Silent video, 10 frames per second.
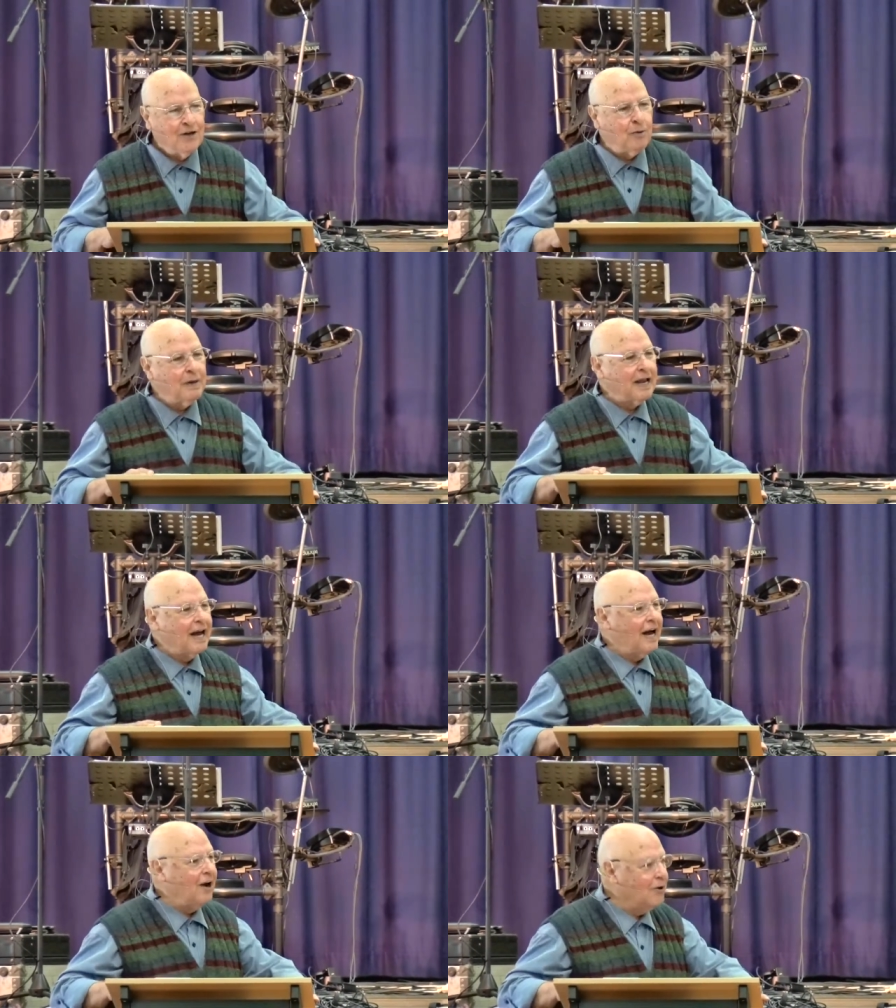no matter
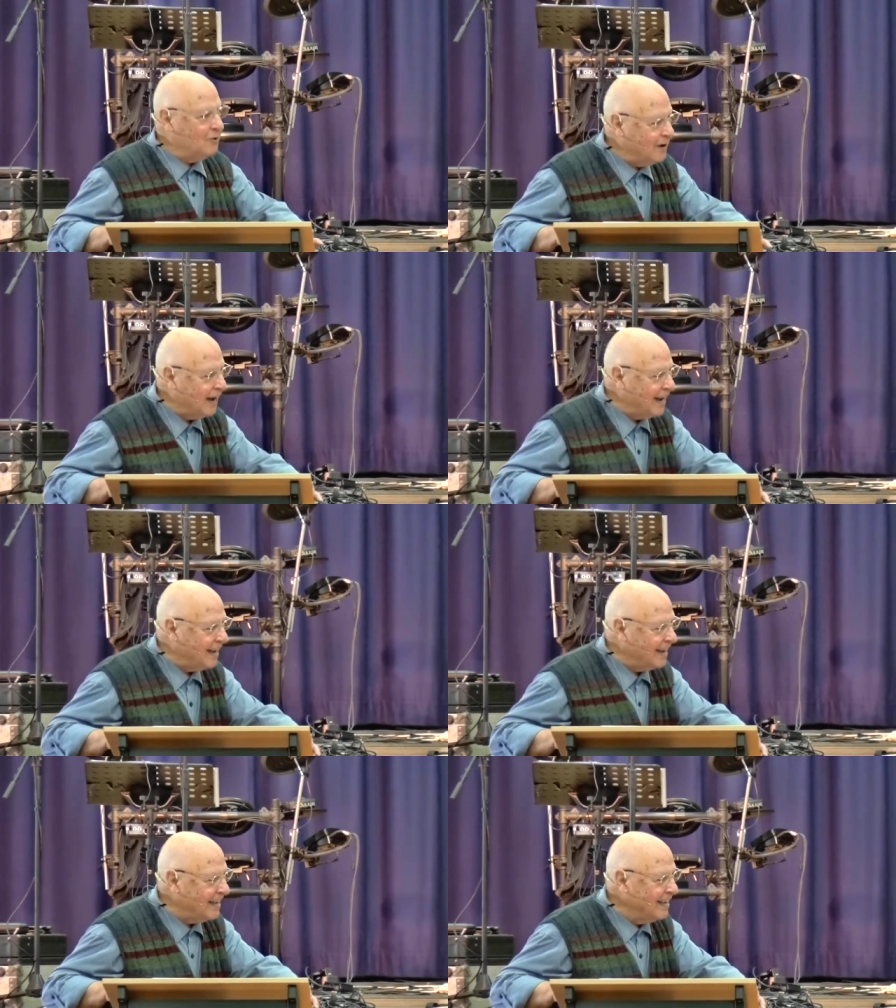how you are,
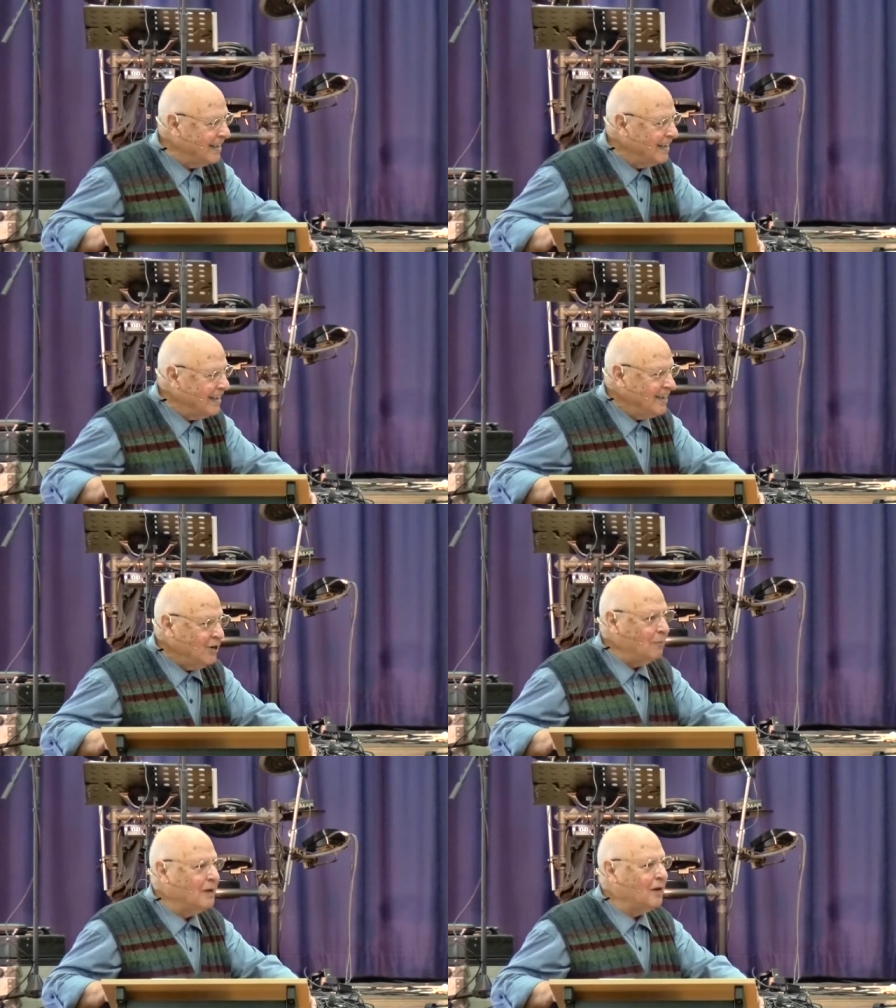
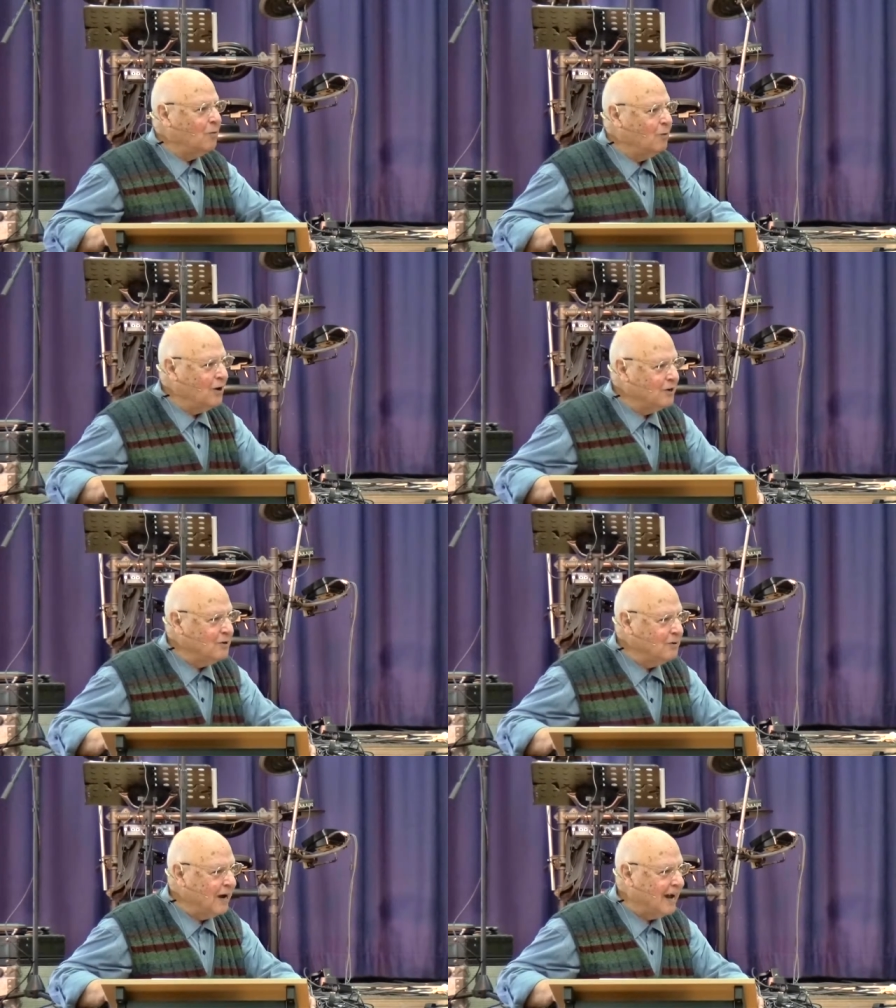no matter what
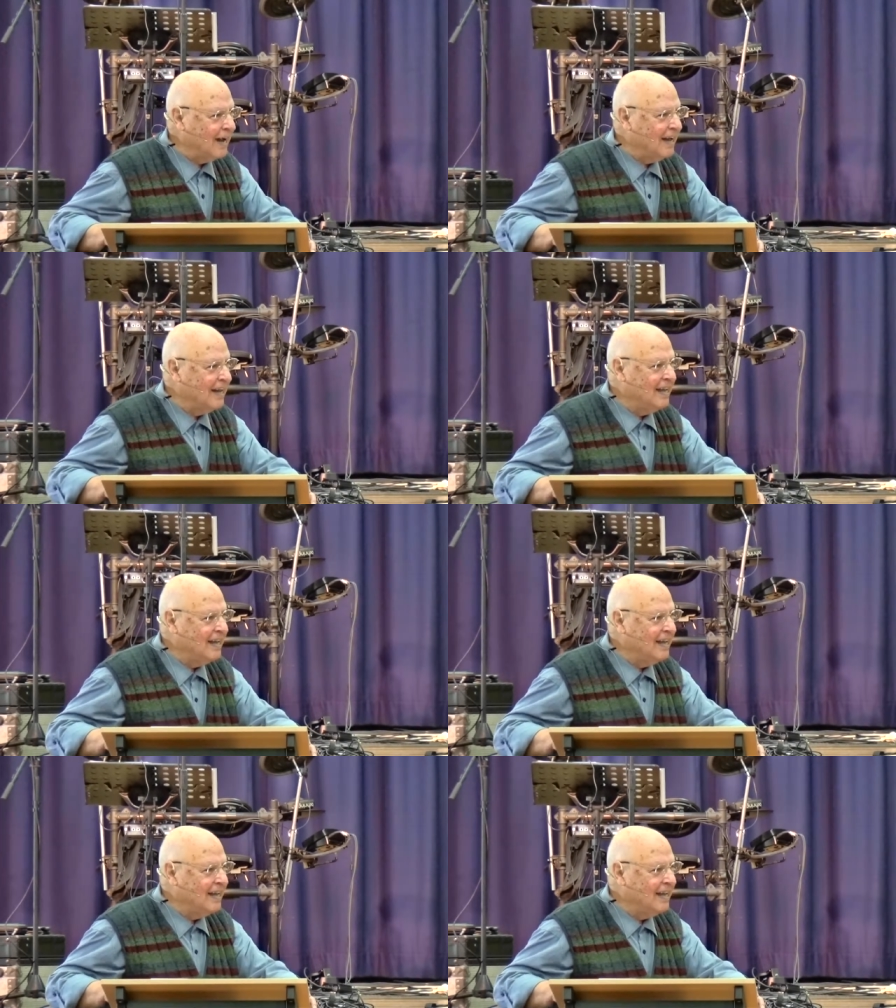you are.